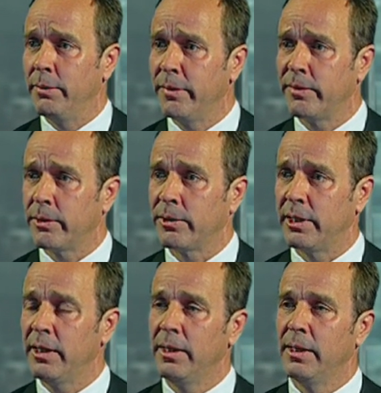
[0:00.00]
we've got
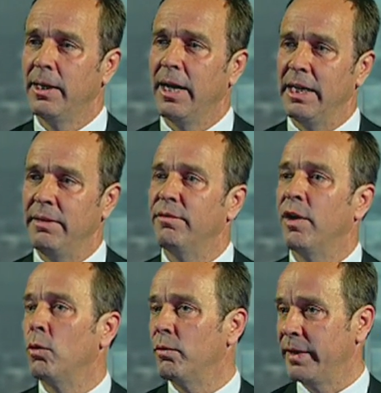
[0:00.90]
an
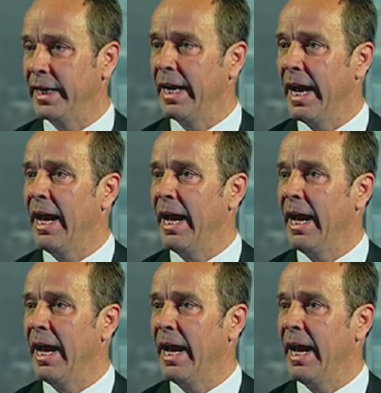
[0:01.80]
evolving